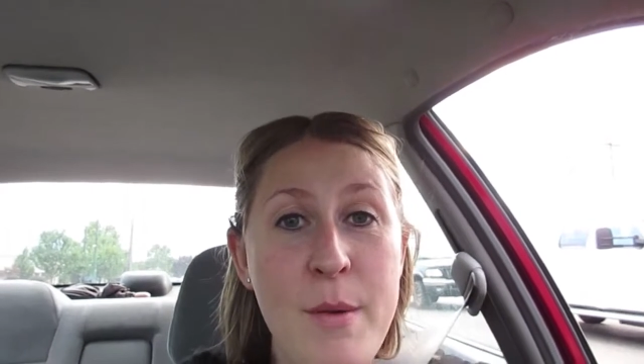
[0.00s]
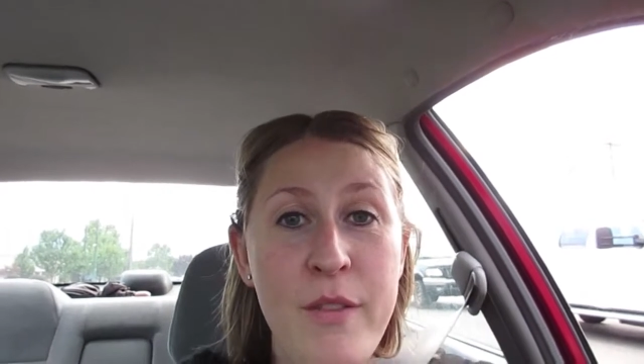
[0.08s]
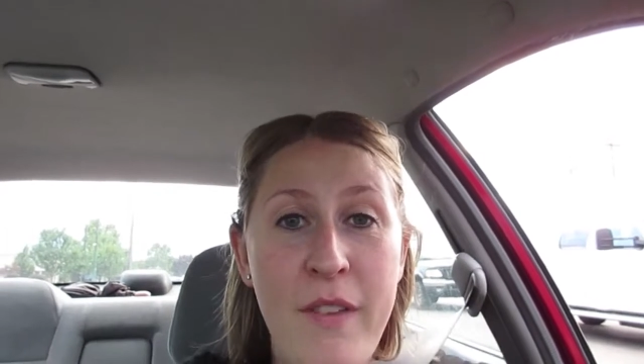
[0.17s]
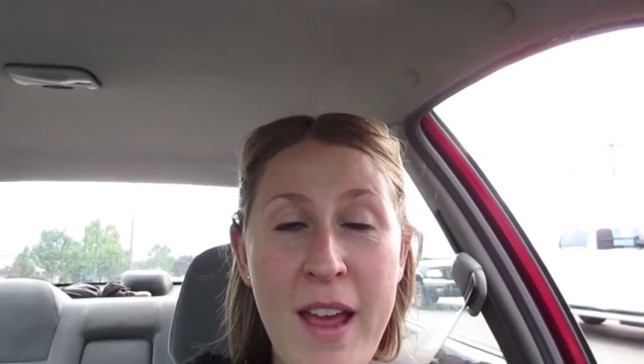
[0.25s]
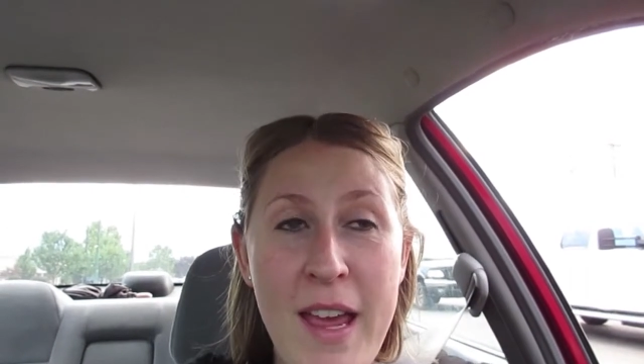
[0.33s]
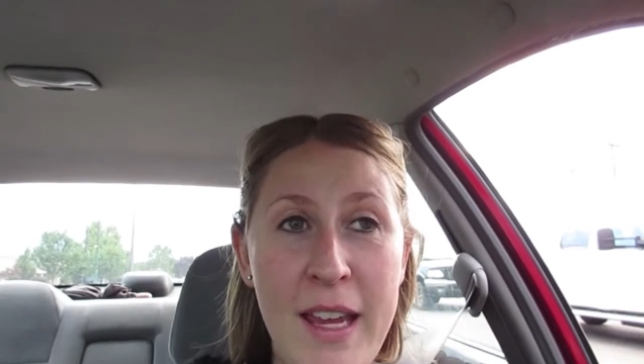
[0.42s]

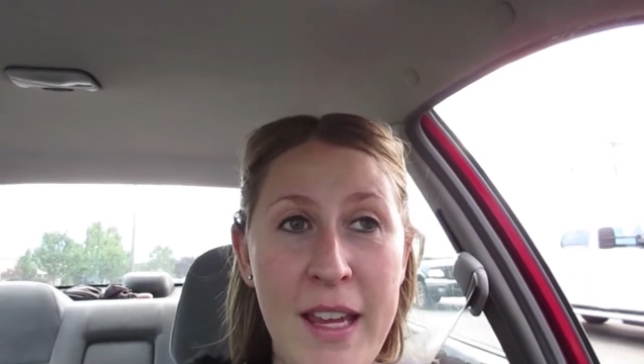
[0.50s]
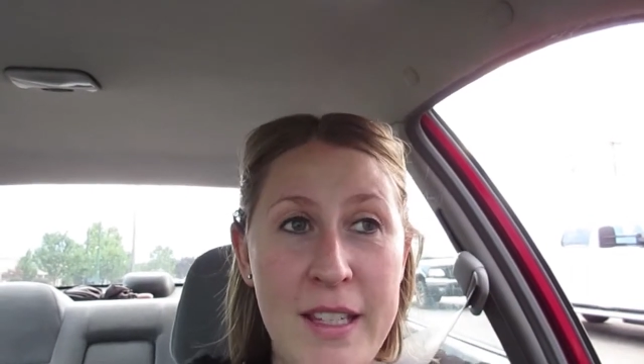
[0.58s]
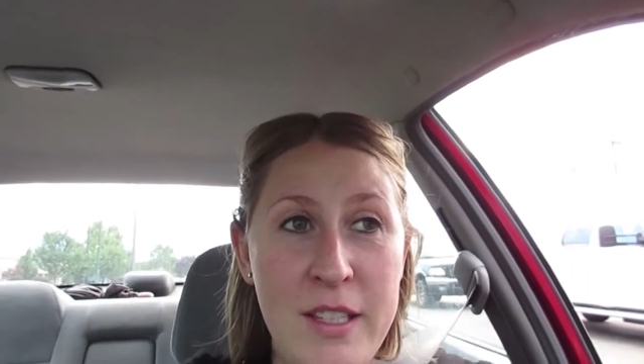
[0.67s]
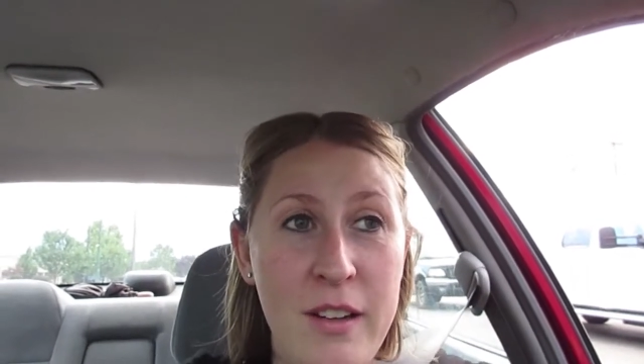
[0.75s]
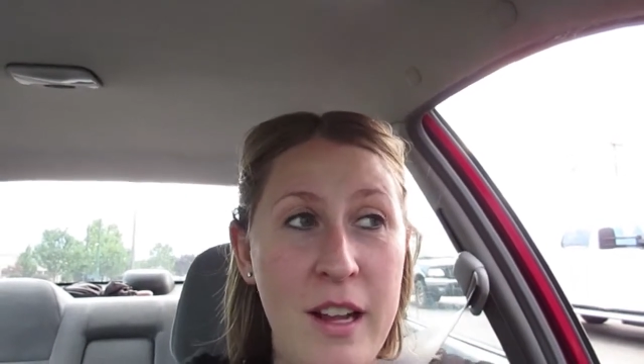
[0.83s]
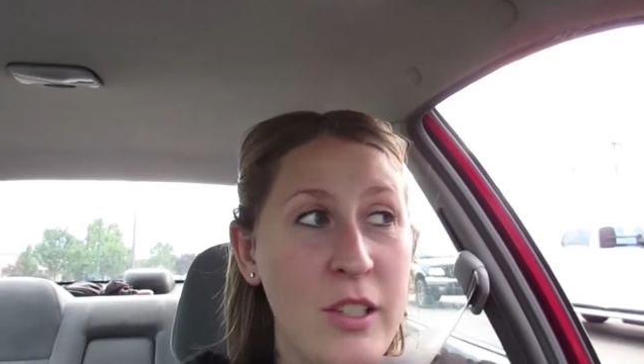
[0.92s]
but if I
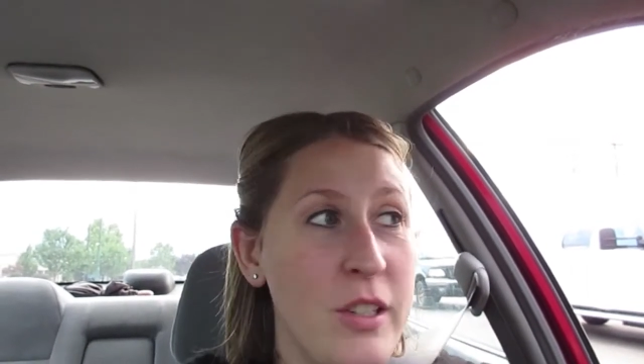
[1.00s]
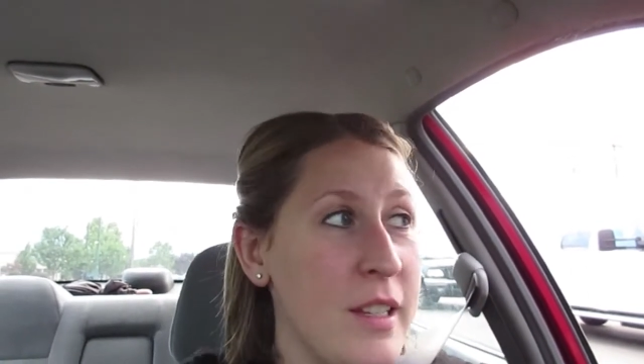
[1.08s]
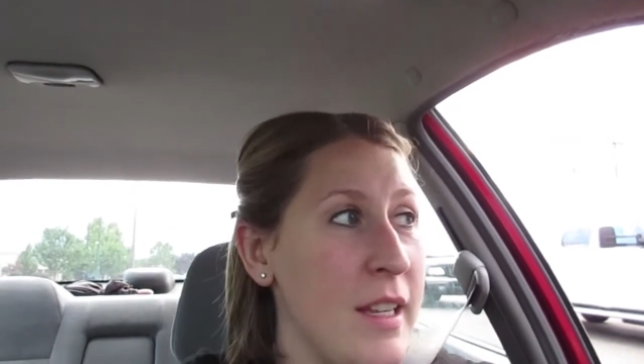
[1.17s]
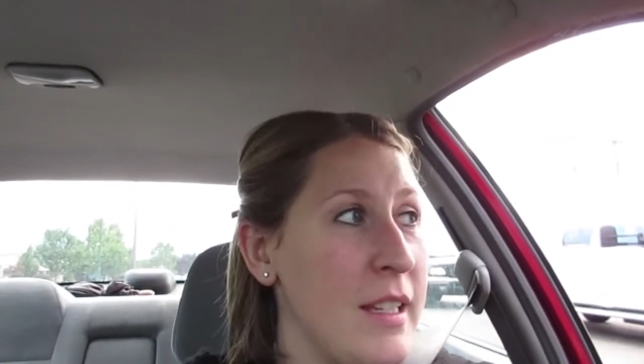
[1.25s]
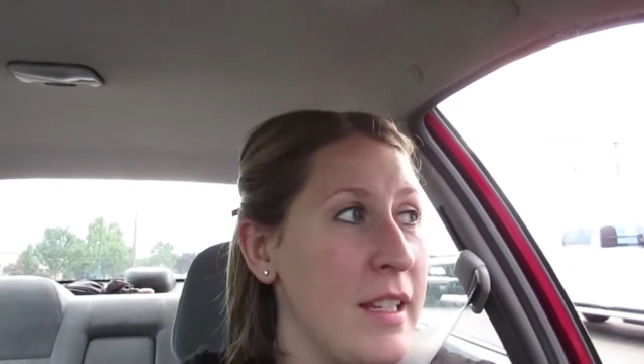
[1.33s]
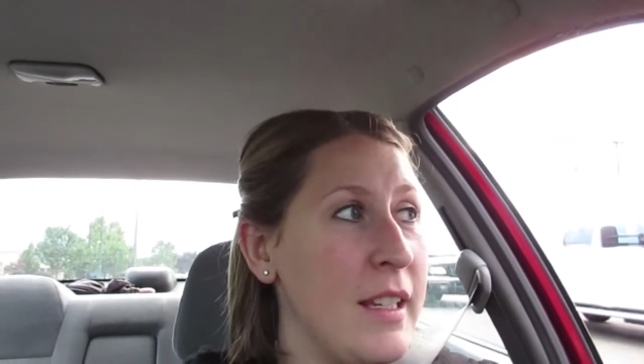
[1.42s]
start
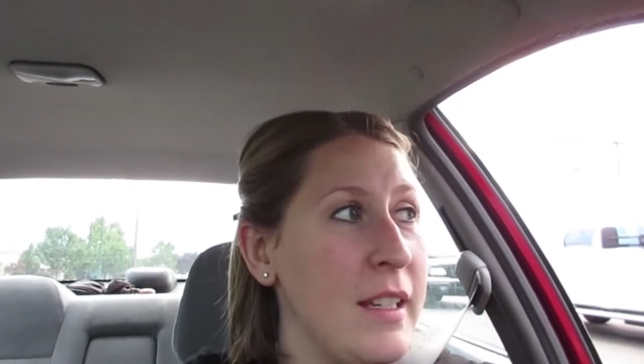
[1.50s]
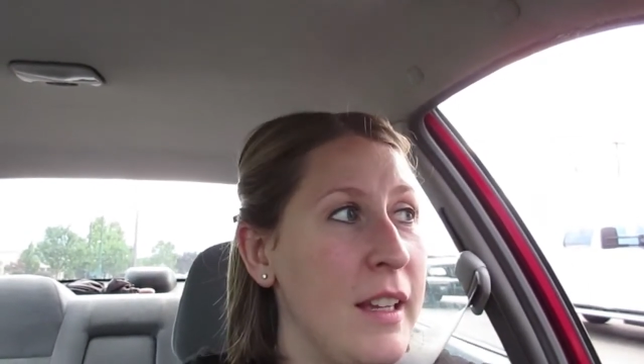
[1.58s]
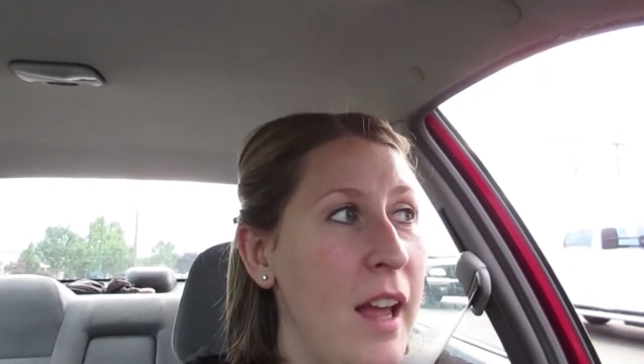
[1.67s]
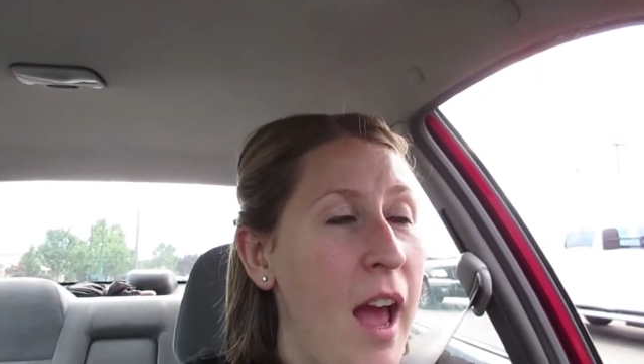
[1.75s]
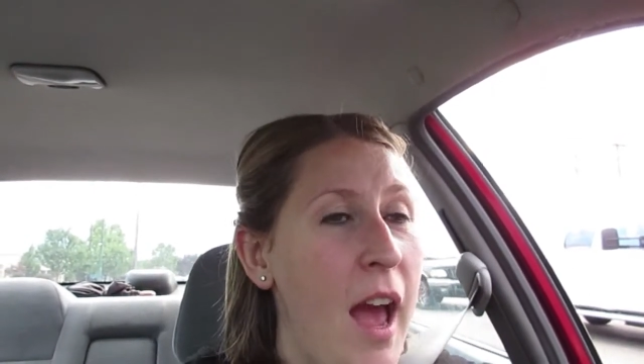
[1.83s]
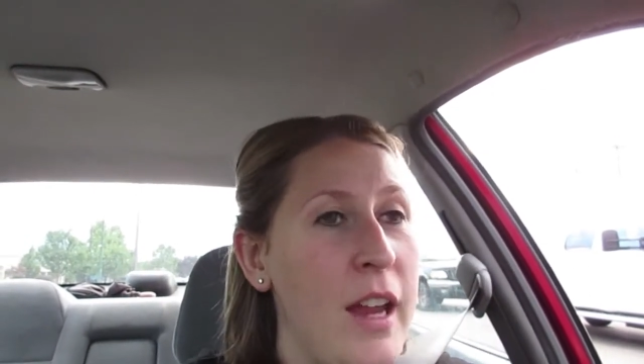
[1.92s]
exercising,
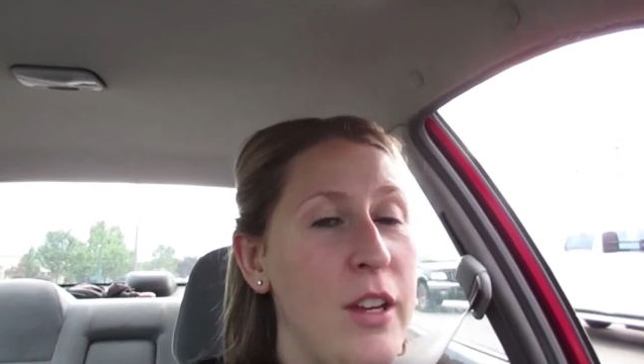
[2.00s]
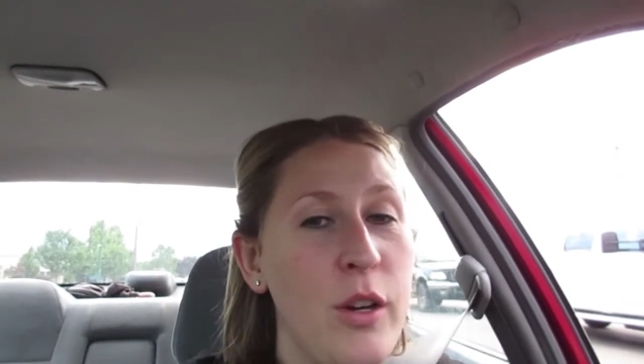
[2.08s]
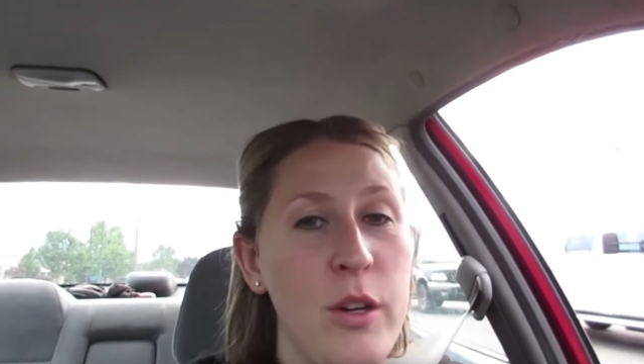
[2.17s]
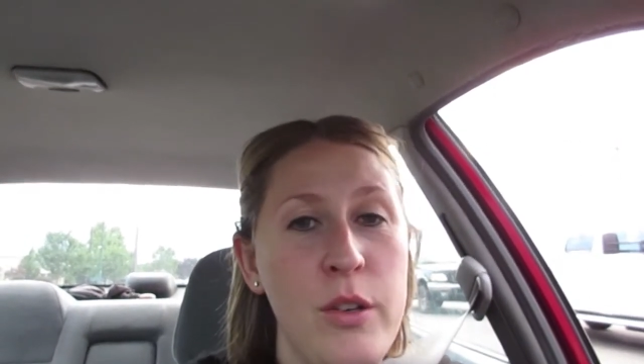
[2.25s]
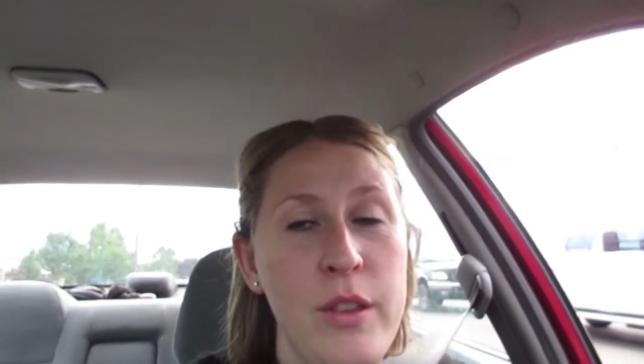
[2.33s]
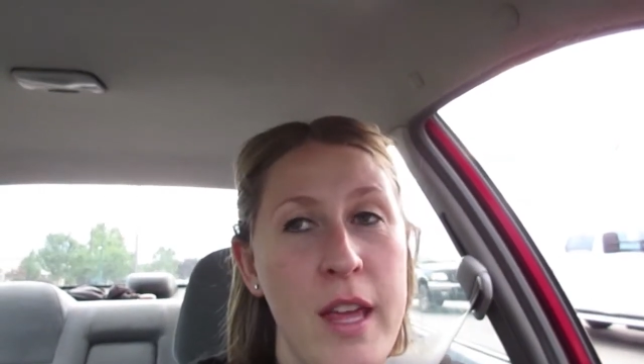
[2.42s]
I
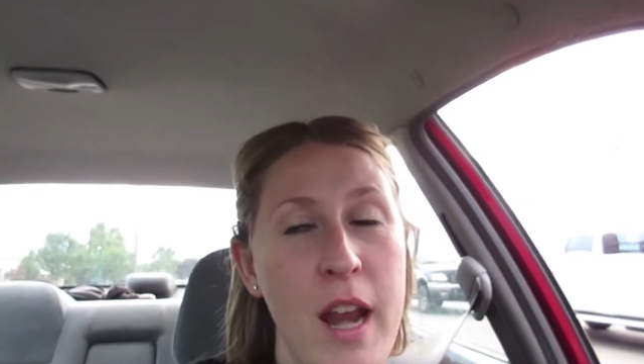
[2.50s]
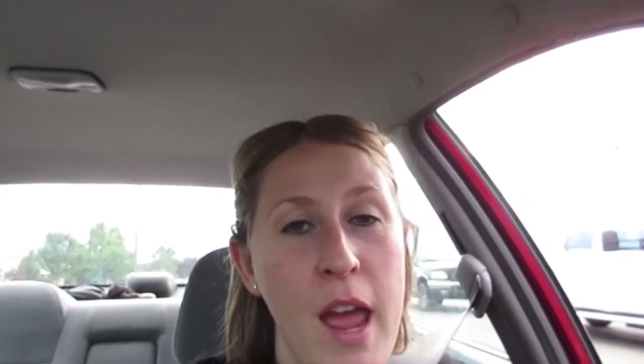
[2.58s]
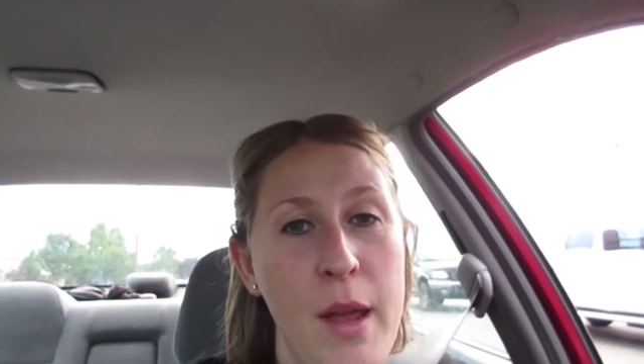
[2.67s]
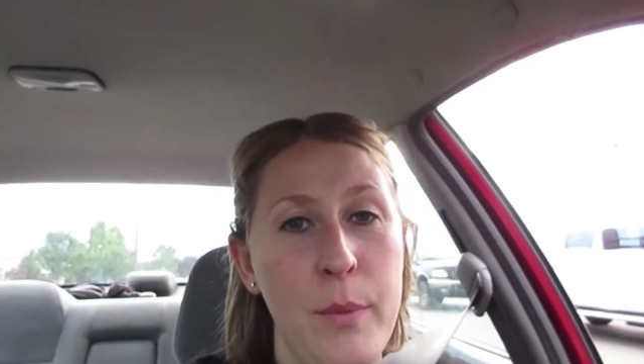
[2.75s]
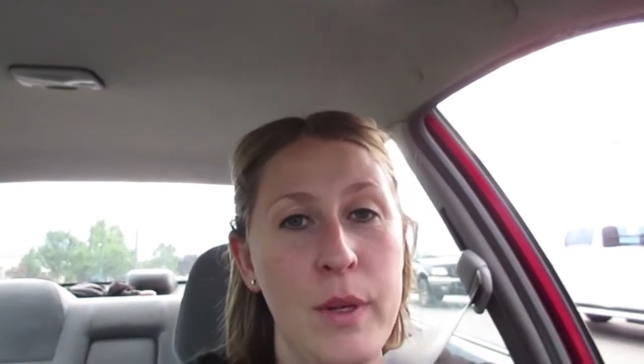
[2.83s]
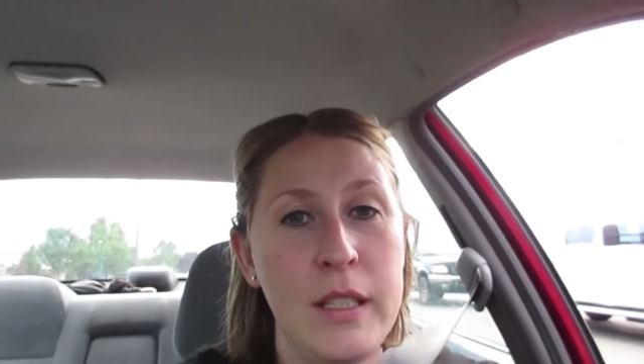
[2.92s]
know that
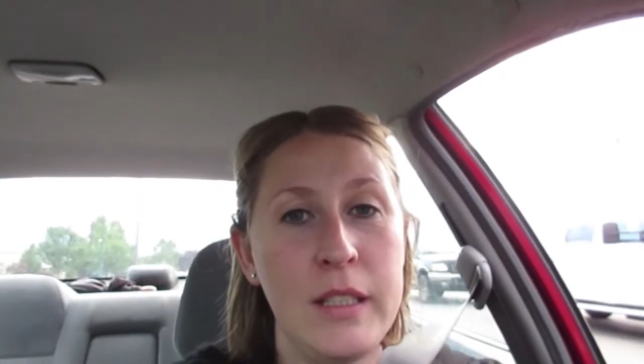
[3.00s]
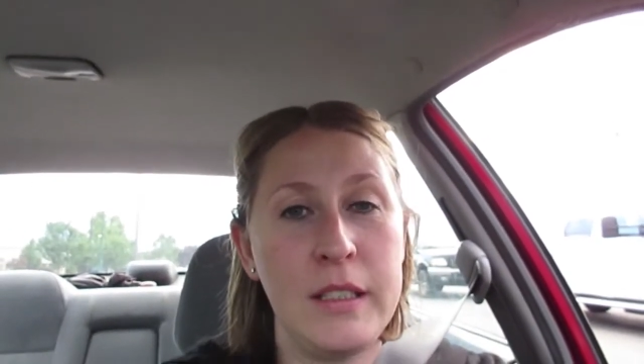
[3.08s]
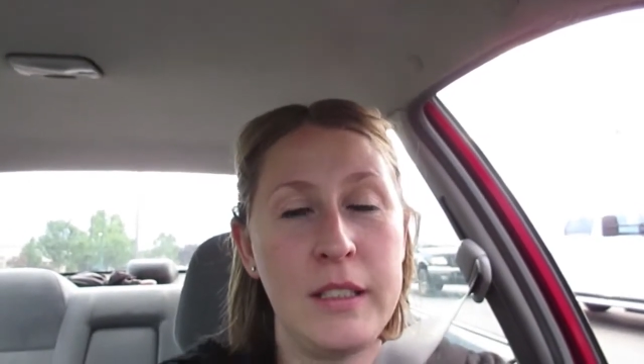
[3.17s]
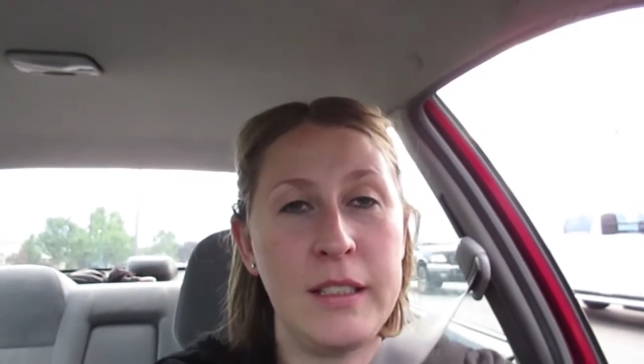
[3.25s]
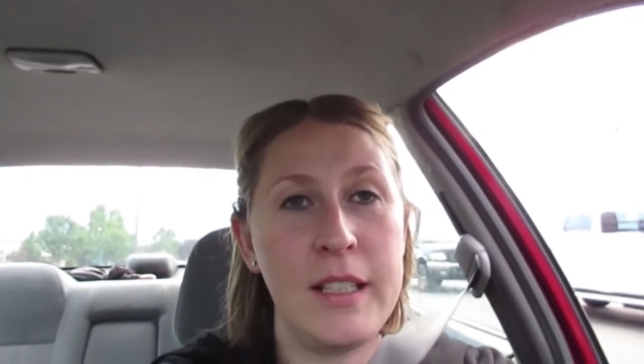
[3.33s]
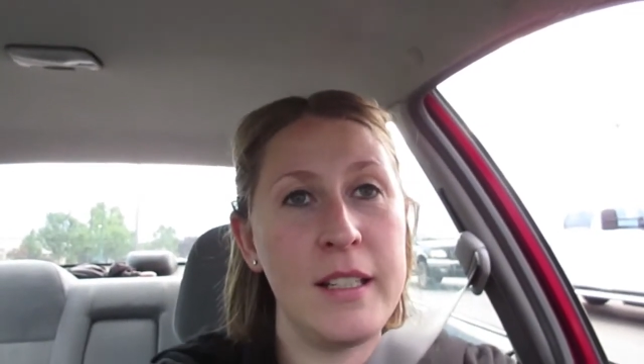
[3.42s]
I
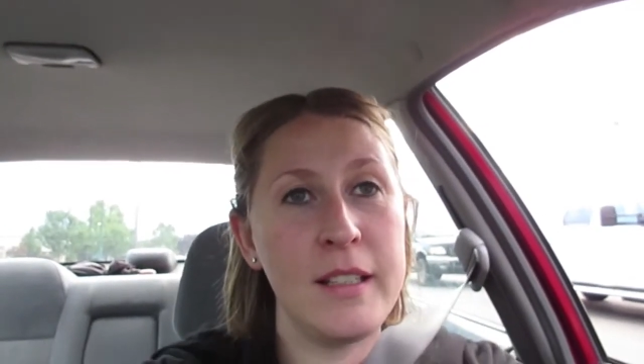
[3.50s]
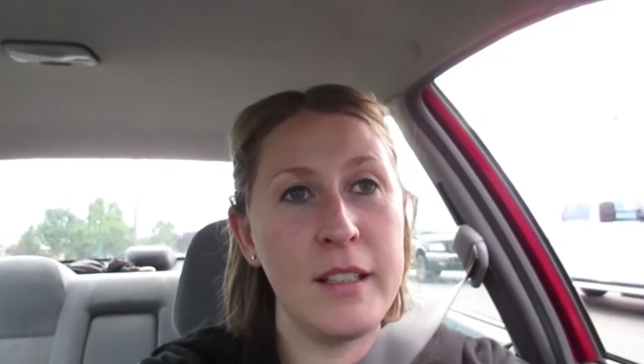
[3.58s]
will